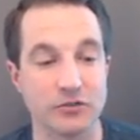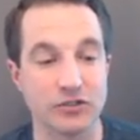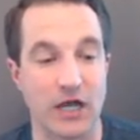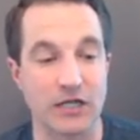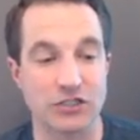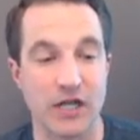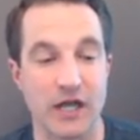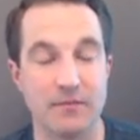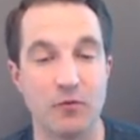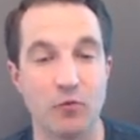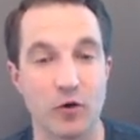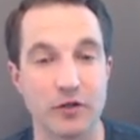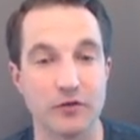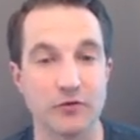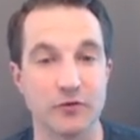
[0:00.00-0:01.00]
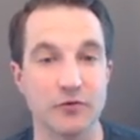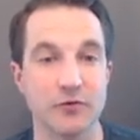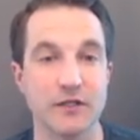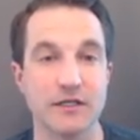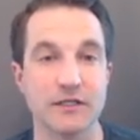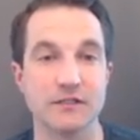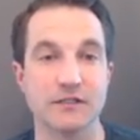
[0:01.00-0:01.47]
Josh and I have been working through
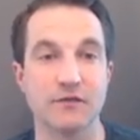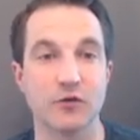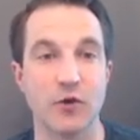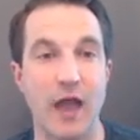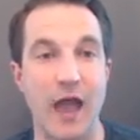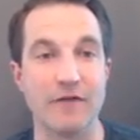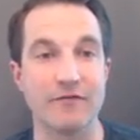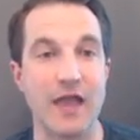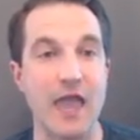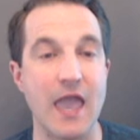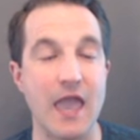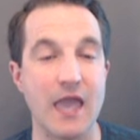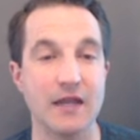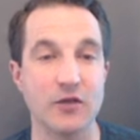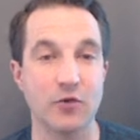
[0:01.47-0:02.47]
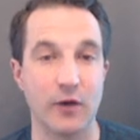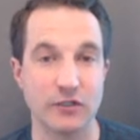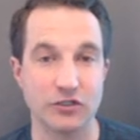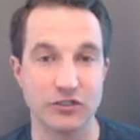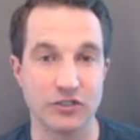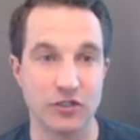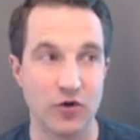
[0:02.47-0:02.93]
these. If you have any
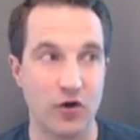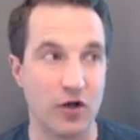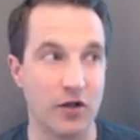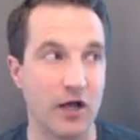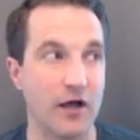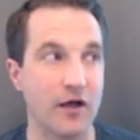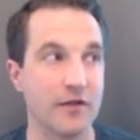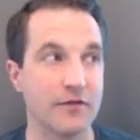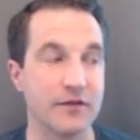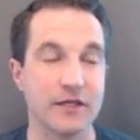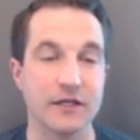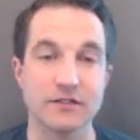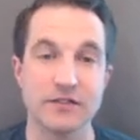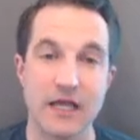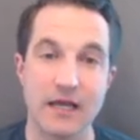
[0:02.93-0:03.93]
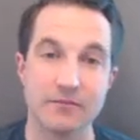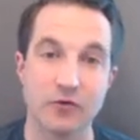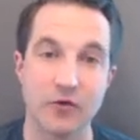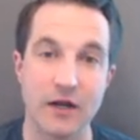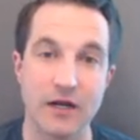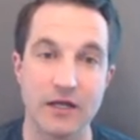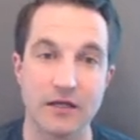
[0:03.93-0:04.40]
questions at all on the exam
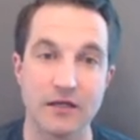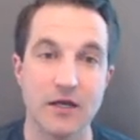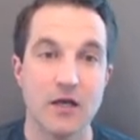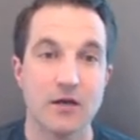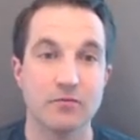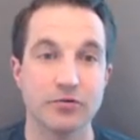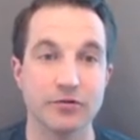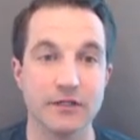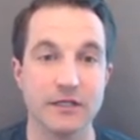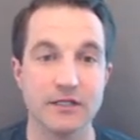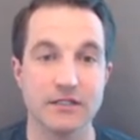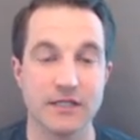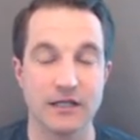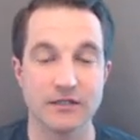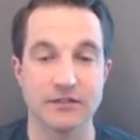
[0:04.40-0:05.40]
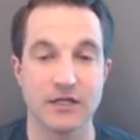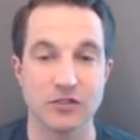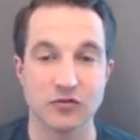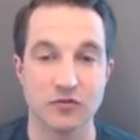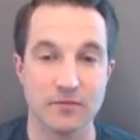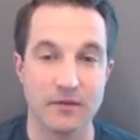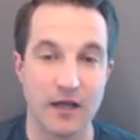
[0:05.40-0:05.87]
grading, please get in
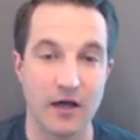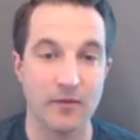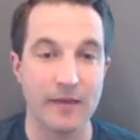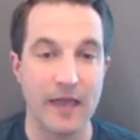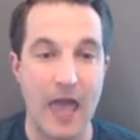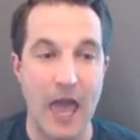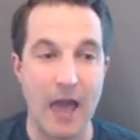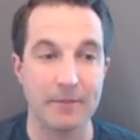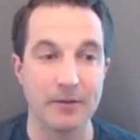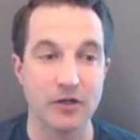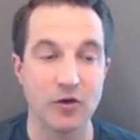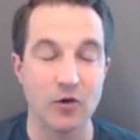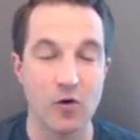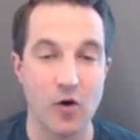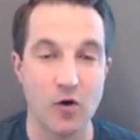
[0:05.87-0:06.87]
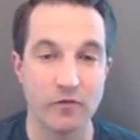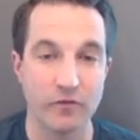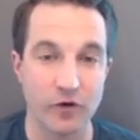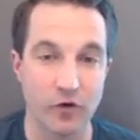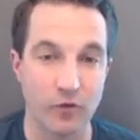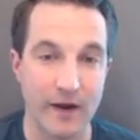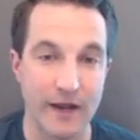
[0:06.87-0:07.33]
touch with me. I'll be happy to go
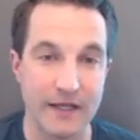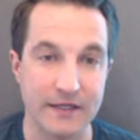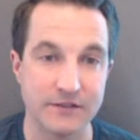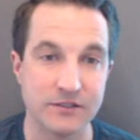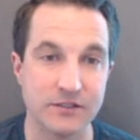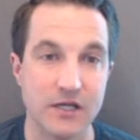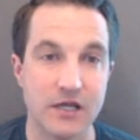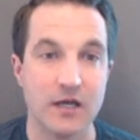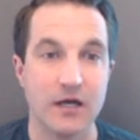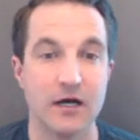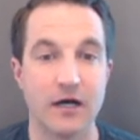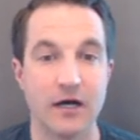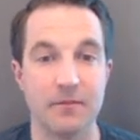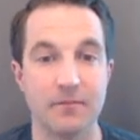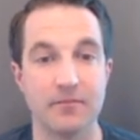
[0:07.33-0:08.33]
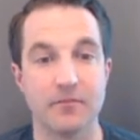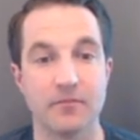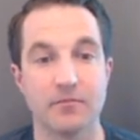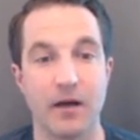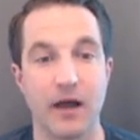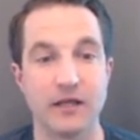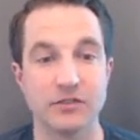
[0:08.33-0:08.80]
over grades
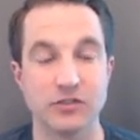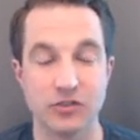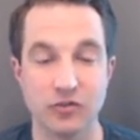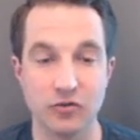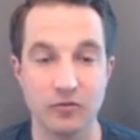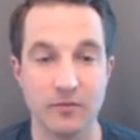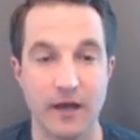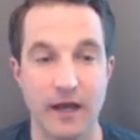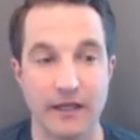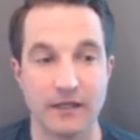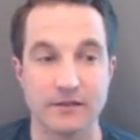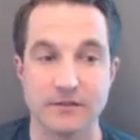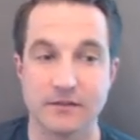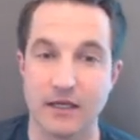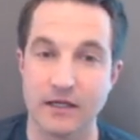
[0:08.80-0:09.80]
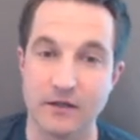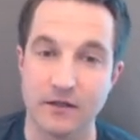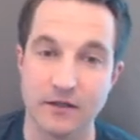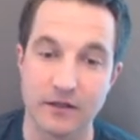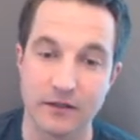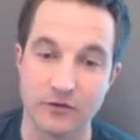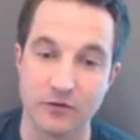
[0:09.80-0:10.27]
by Zoom. I can
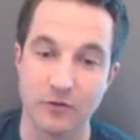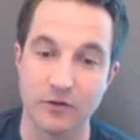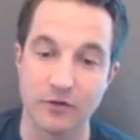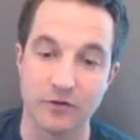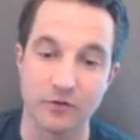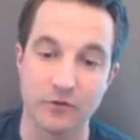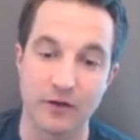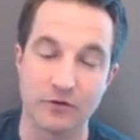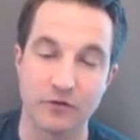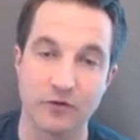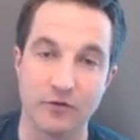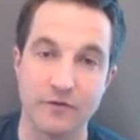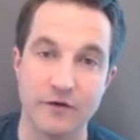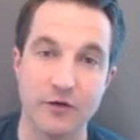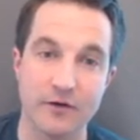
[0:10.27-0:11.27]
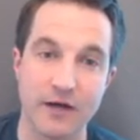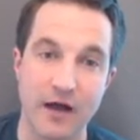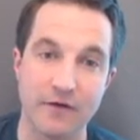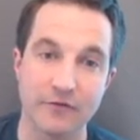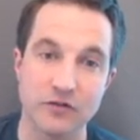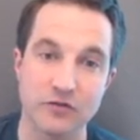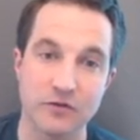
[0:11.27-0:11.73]
do a quick little video
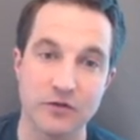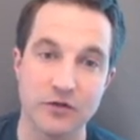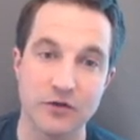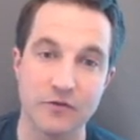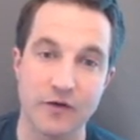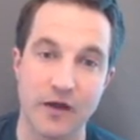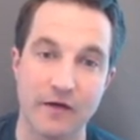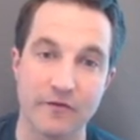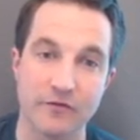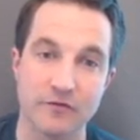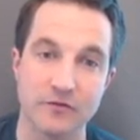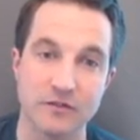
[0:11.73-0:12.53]
conference with you if you have